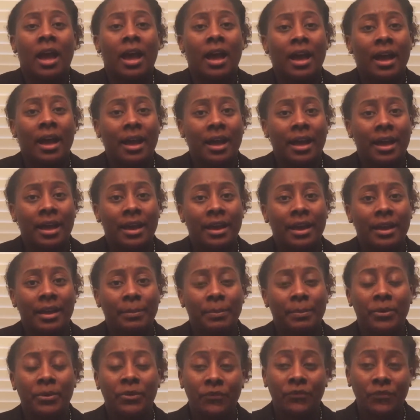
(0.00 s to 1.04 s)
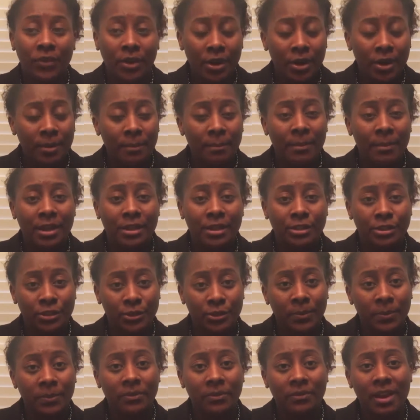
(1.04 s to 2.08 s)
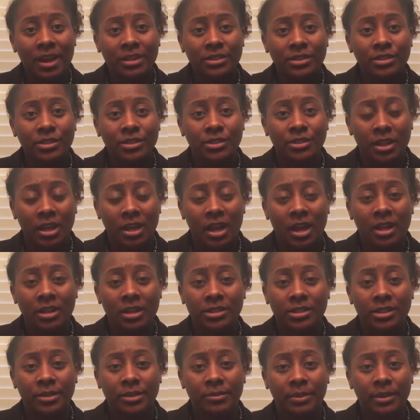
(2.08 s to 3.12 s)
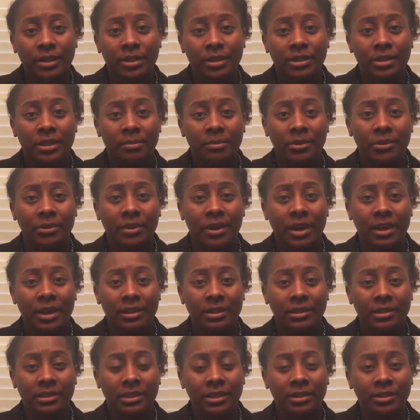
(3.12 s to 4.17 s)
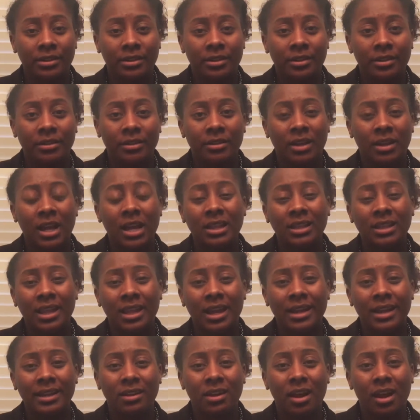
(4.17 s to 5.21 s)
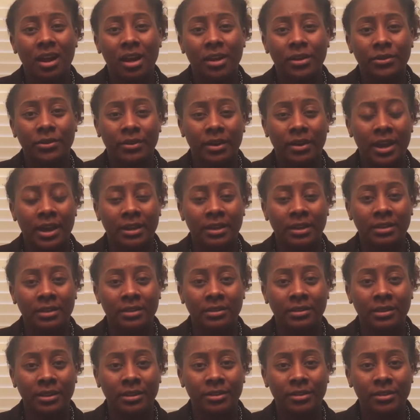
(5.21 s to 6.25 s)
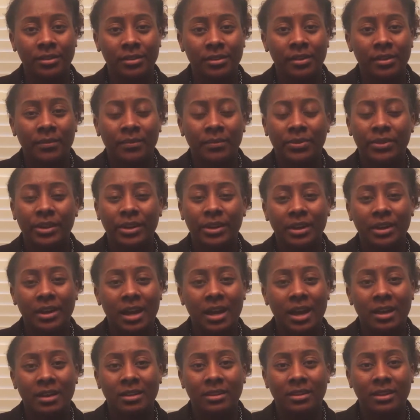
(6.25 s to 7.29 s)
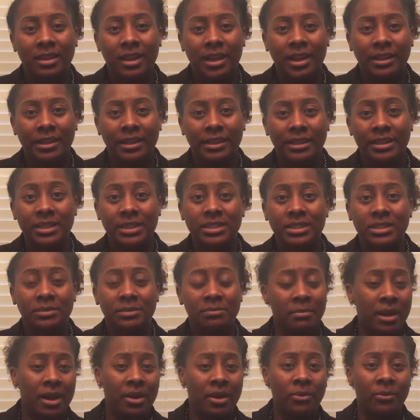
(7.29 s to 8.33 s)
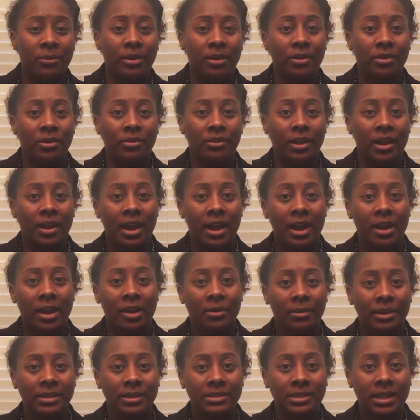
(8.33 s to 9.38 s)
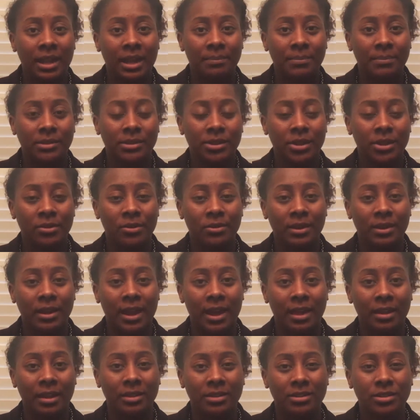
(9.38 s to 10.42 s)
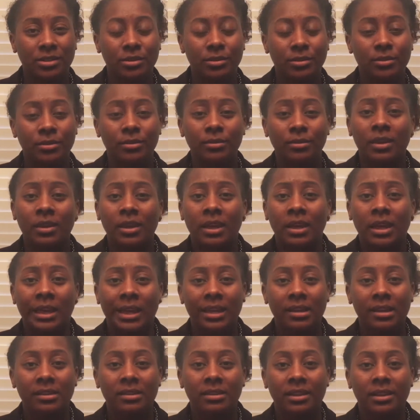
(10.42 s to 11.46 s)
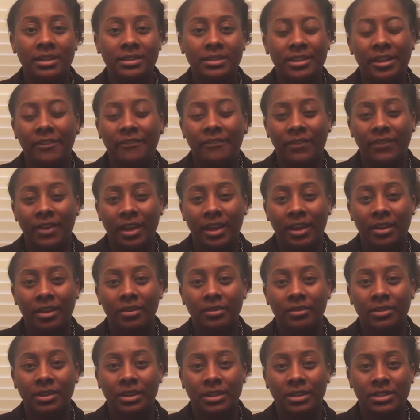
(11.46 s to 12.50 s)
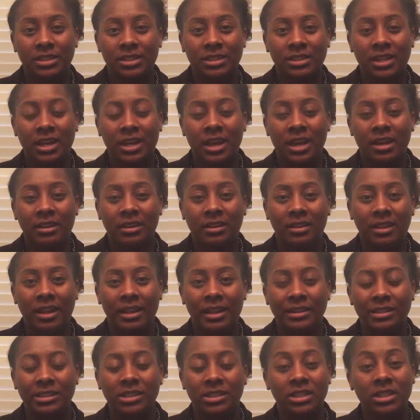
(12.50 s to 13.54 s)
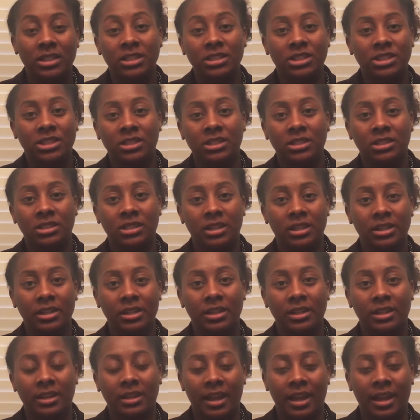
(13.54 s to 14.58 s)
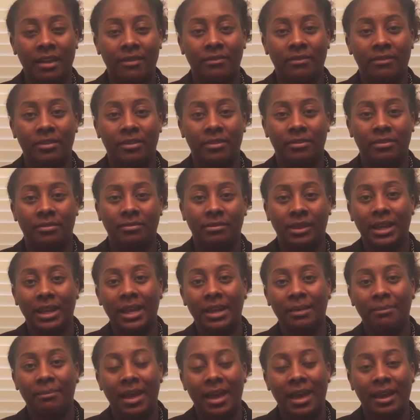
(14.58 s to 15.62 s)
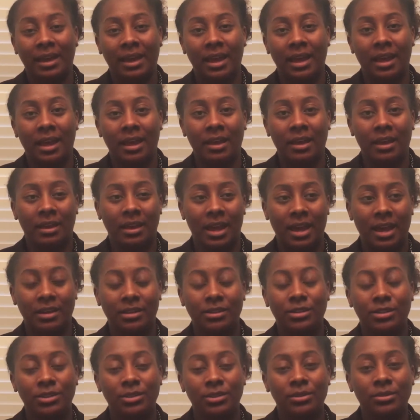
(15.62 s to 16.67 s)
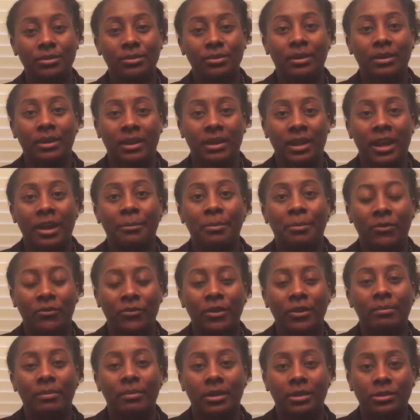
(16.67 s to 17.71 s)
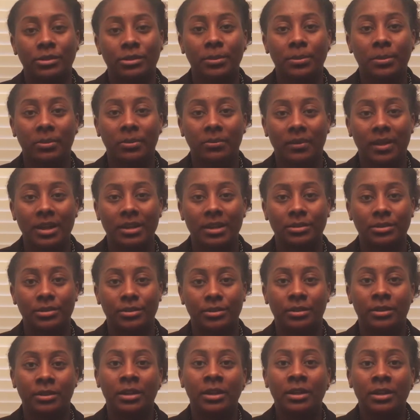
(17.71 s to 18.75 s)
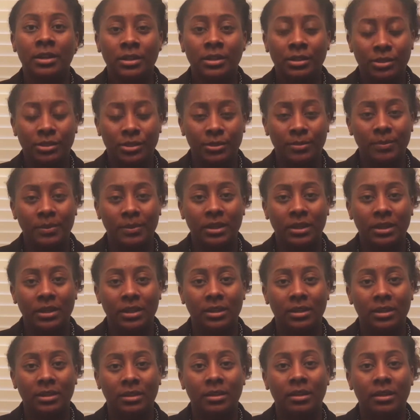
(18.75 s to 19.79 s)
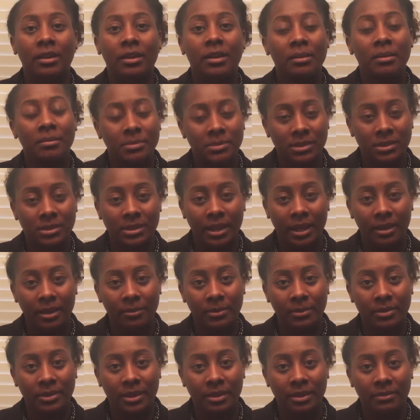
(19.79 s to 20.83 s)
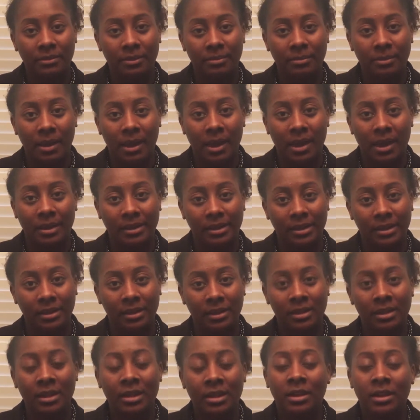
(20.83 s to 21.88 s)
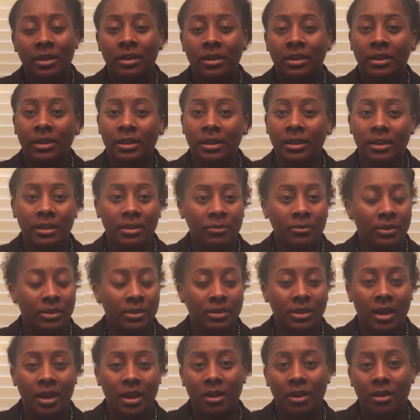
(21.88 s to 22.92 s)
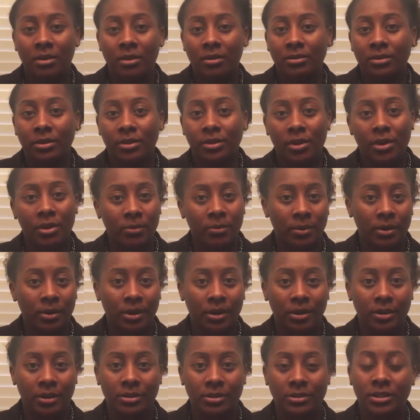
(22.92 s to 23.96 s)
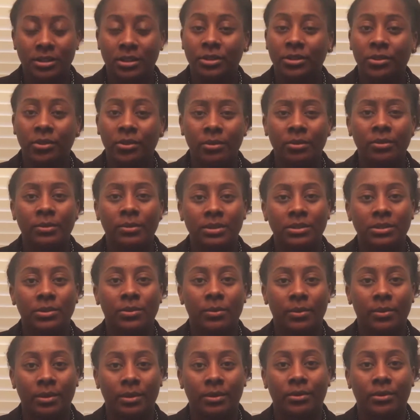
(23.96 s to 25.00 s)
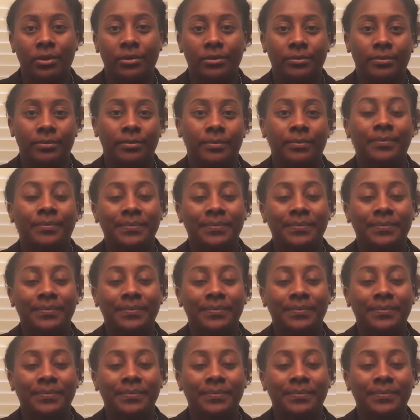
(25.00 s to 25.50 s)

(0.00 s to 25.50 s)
I prefer my supervisor to also be a Democratic leader. Unlike the autocratic leader, they're kind of like it's my way or the highway type of tone and attitude. And the laissez faire, they're just kind of like nonchalant and have a laid back attitude. And I prefer my supervisor to be up to date with everybody, in with all the coworkers, and knowing what's going on.